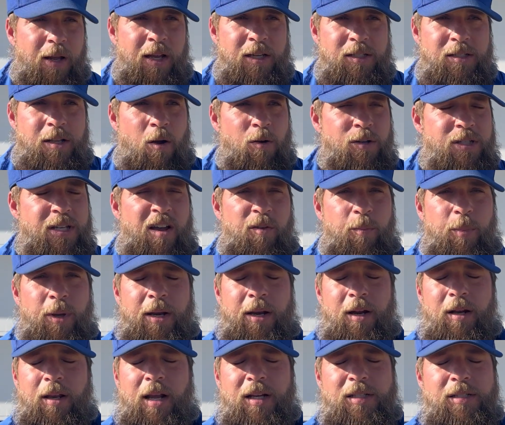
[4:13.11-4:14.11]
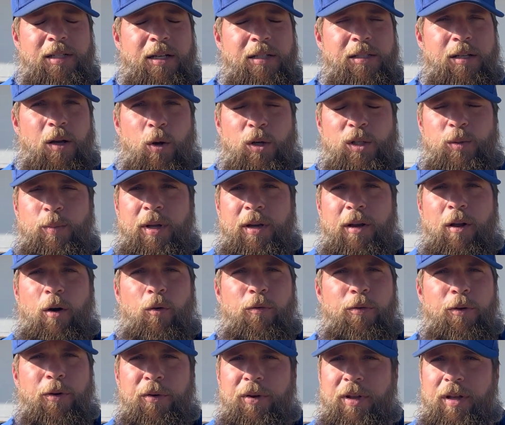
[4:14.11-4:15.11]
As long as I've been here, Lake City's always been
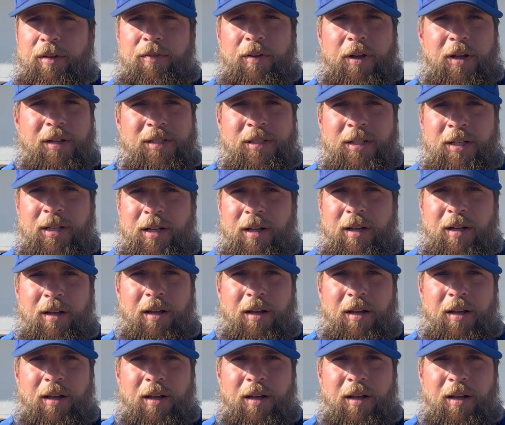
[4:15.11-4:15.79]
known for their defense.